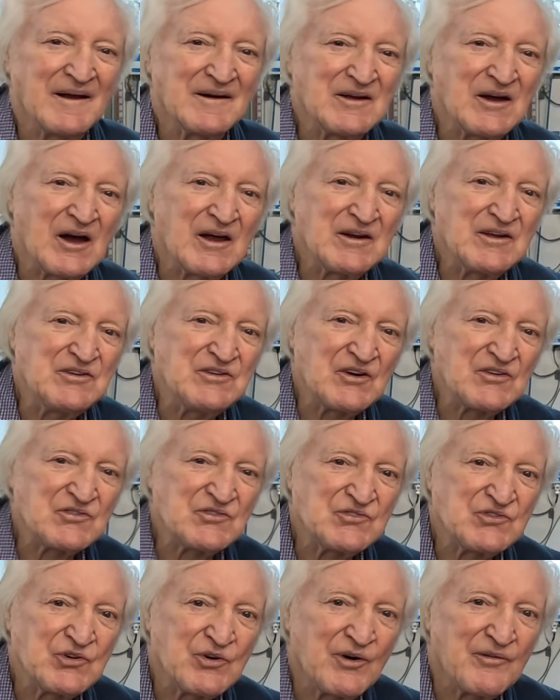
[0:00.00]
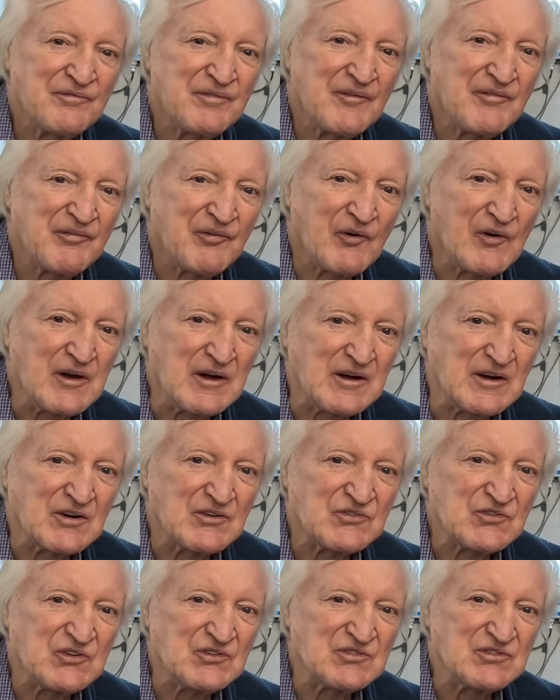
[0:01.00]
And, and he doesn't do it for free
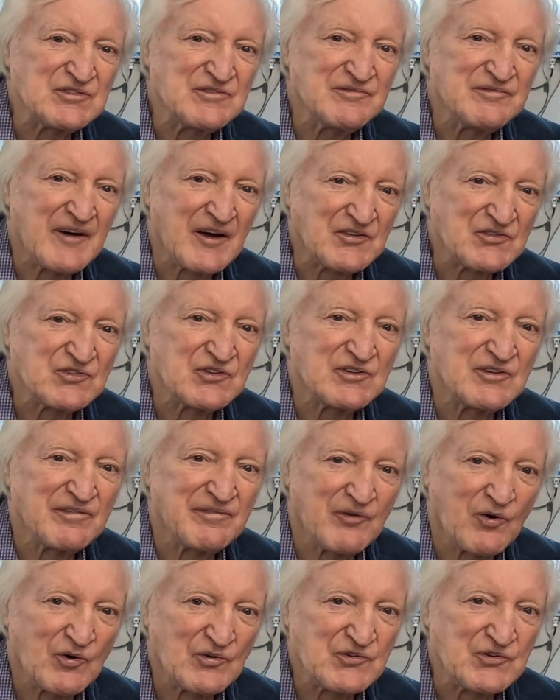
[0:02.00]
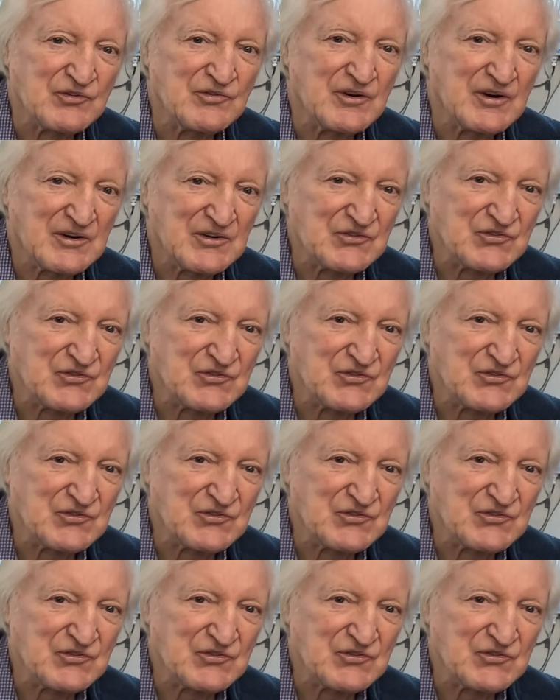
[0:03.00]
because he's invested a fortune in